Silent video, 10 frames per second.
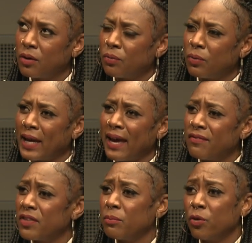Would I
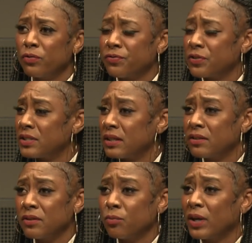have them over for
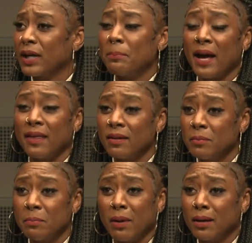dinner? Would I buy them
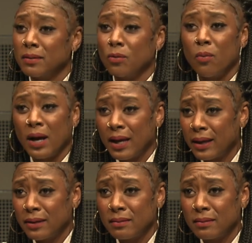a bottle of wine?